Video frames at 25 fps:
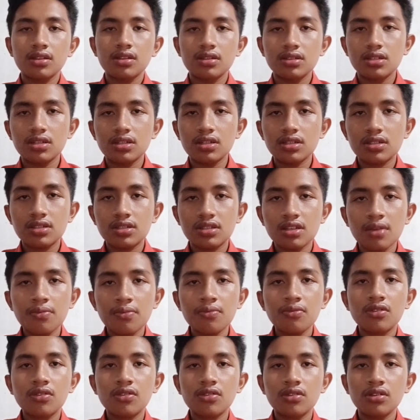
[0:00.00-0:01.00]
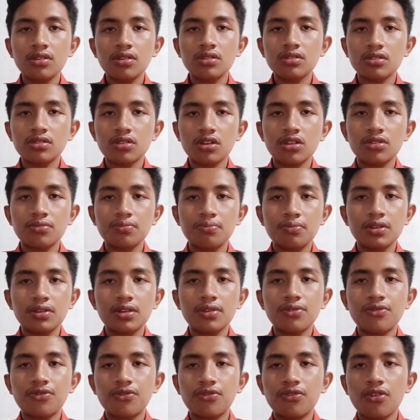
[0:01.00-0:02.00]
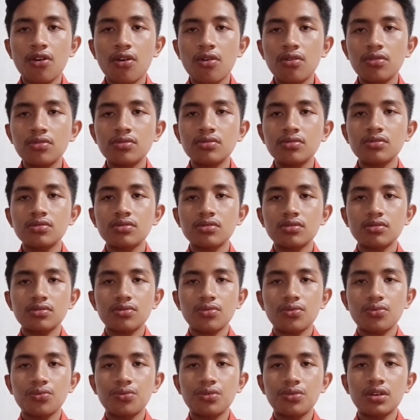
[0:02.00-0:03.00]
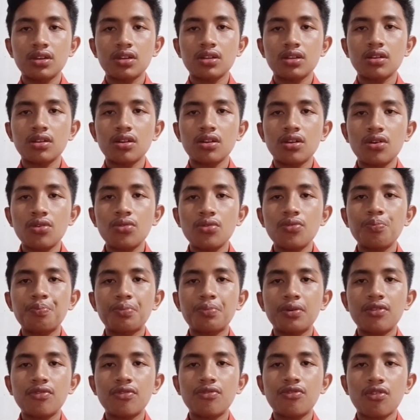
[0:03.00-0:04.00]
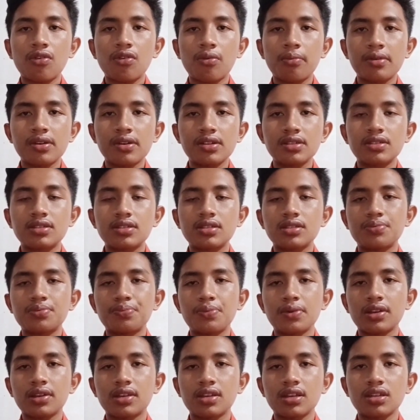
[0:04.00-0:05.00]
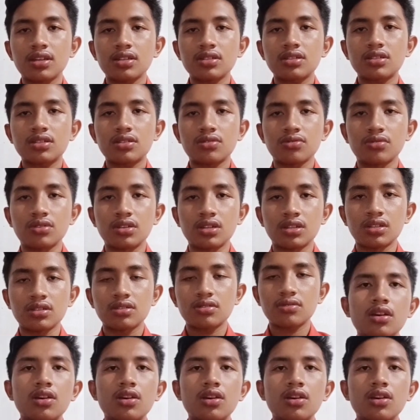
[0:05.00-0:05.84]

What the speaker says: the same could not be found with low performance speaking students.